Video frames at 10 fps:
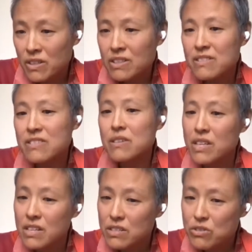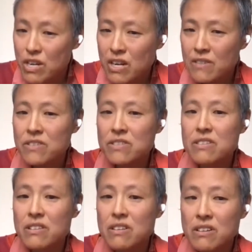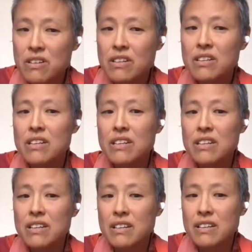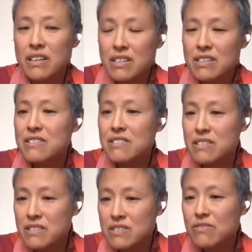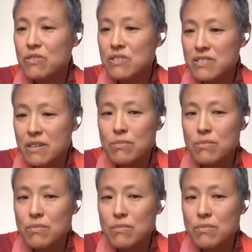And so then it travels along, and it does this for some